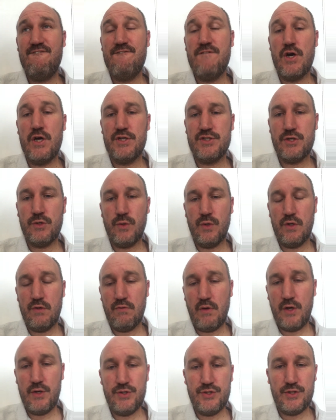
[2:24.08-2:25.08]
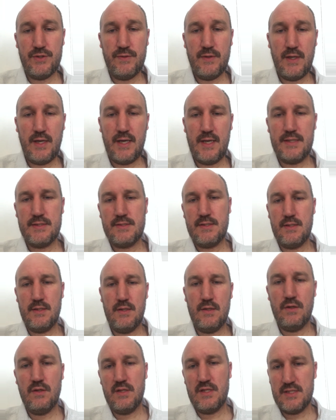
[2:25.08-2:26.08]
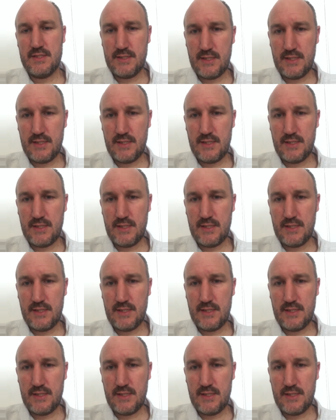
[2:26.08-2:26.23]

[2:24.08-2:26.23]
vertical erosion, as the